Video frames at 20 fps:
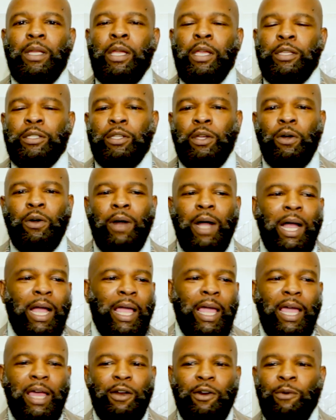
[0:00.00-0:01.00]
So I
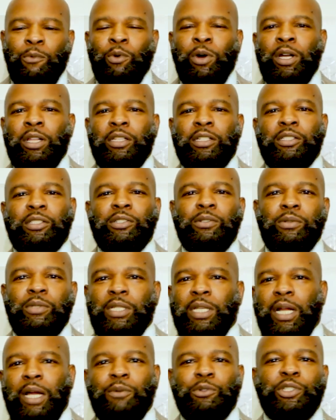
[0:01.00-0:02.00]
had on one of the suits
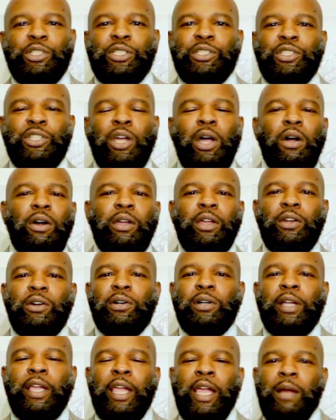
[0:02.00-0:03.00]
and I was just talking
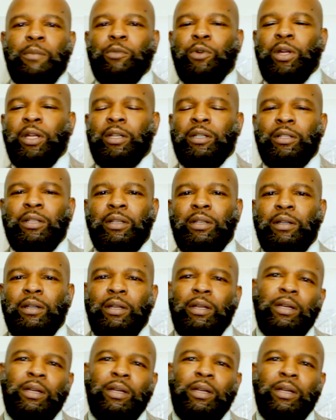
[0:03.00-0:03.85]
on camera, and